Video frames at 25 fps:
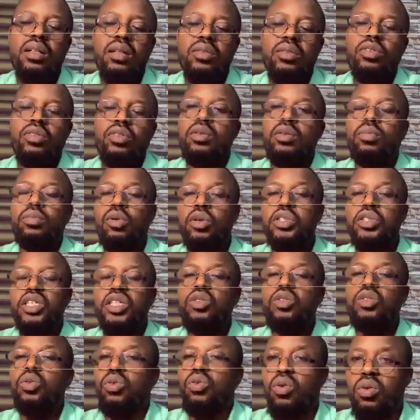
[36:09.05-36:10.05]
for the
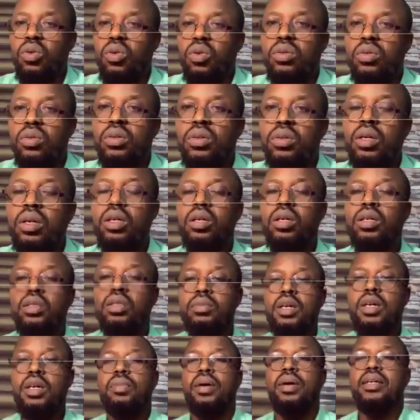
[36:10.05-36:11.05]
blockchain to run.
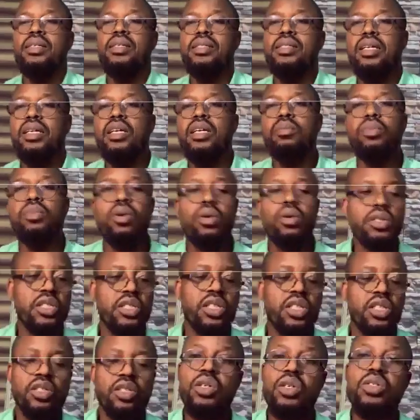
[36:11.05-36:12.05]
Remember, the ZENIQ
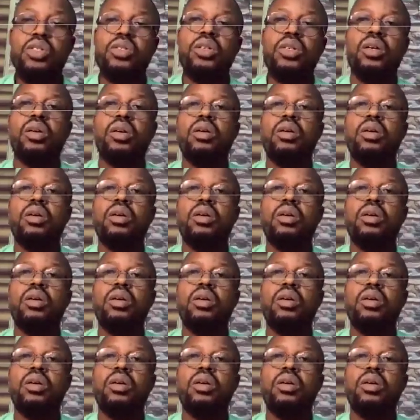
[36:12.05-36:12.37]
blockchain just